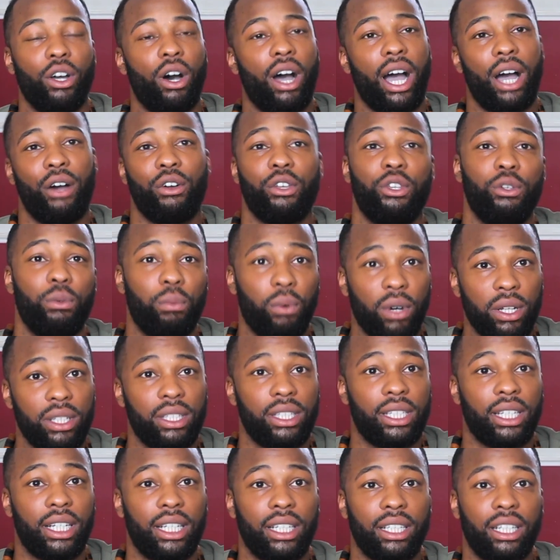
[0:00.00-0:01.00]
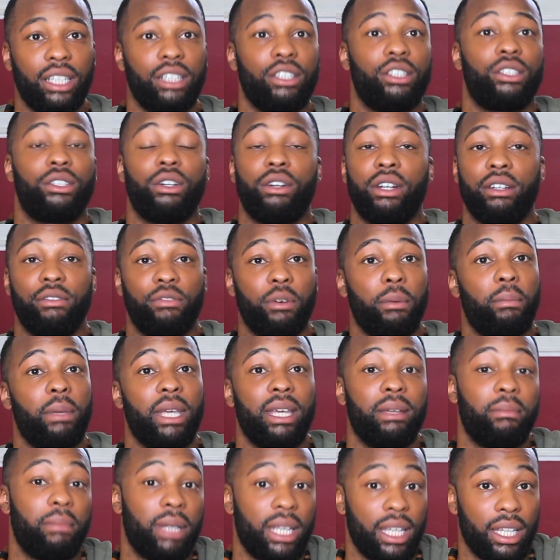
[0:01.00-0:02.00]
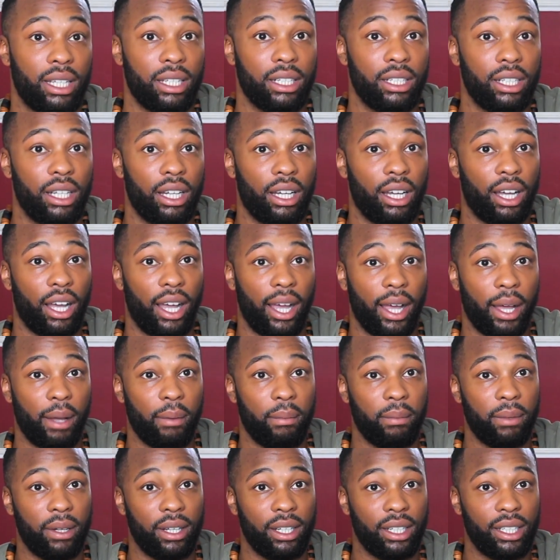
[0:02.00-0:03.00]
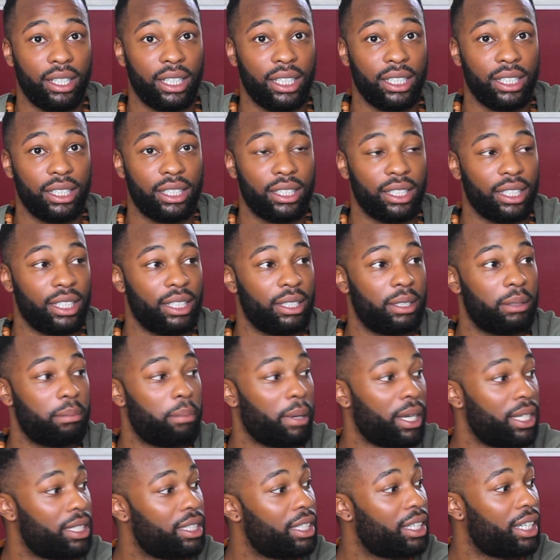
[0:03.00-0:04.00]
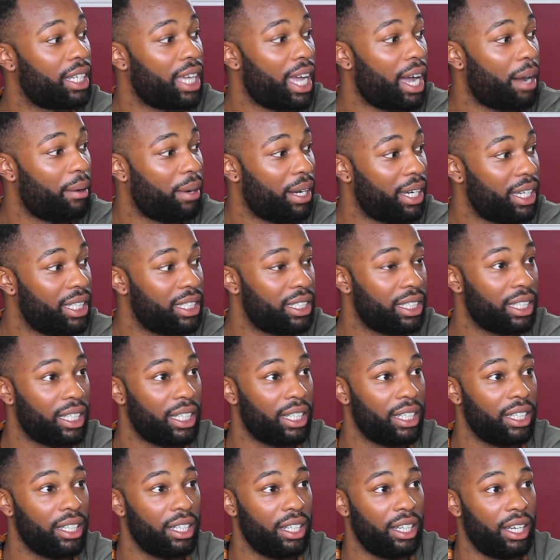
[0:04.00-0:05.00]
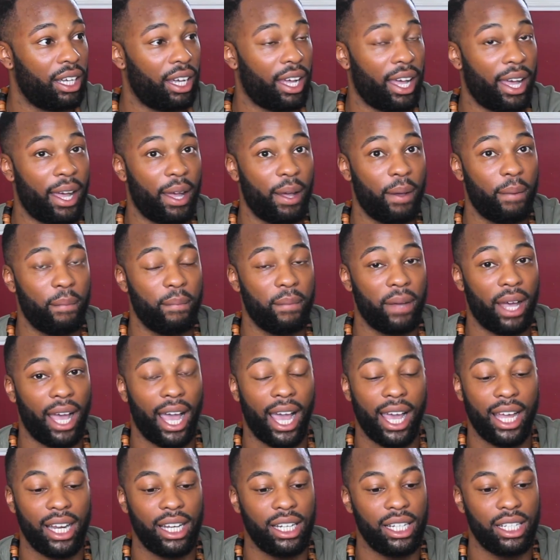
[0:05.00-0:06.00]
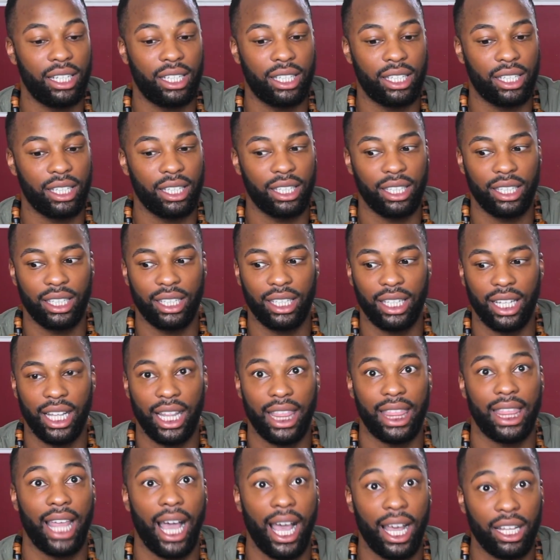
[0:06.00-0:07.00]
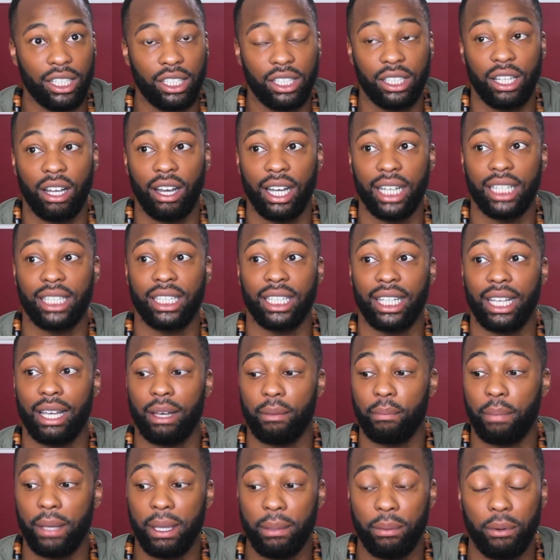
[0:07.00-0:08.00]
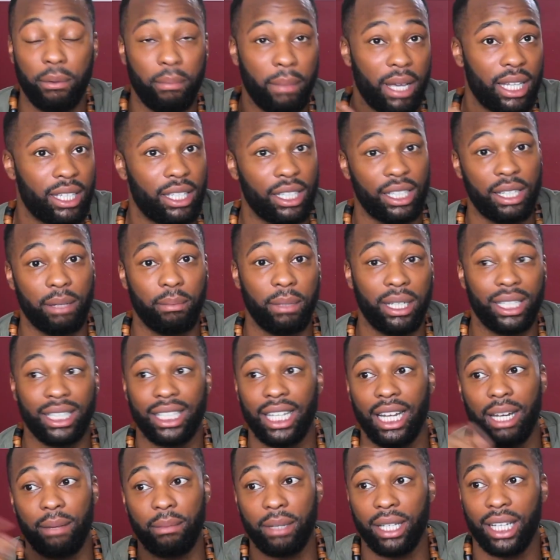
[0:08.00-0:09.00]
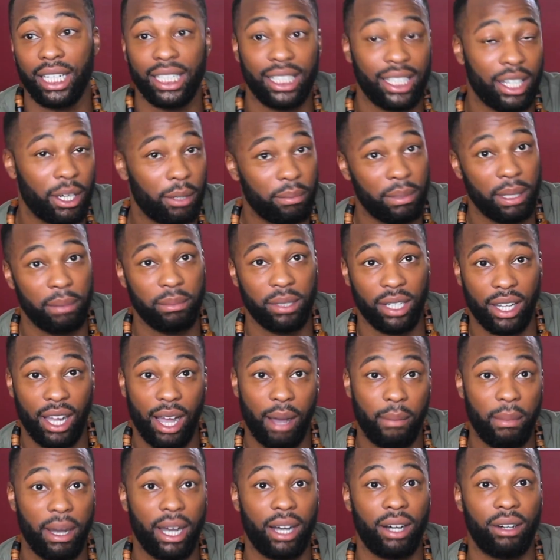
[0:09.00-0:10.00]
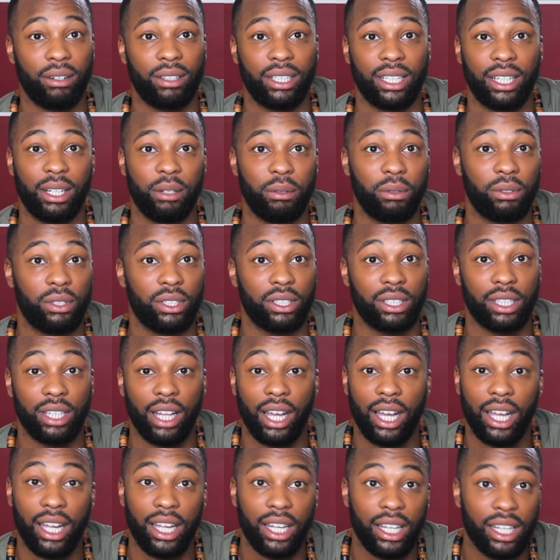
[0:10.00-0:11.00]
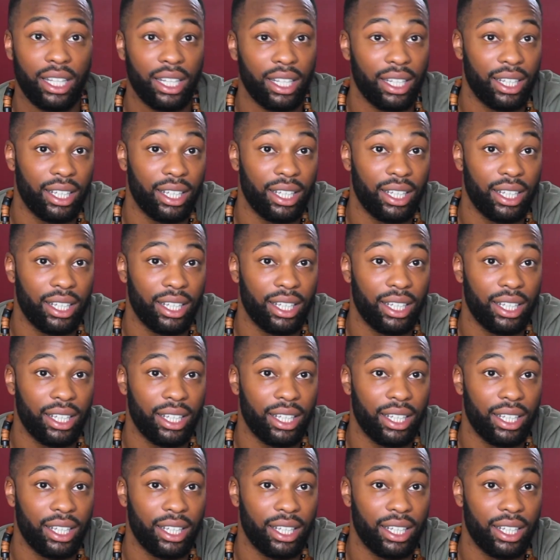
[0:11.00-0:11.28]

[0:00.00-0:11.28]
not how you want it, and sorry for being me. Is basically how I ended it, and that started to get people messaging me and telling me it's helped them to come out, and I was just like,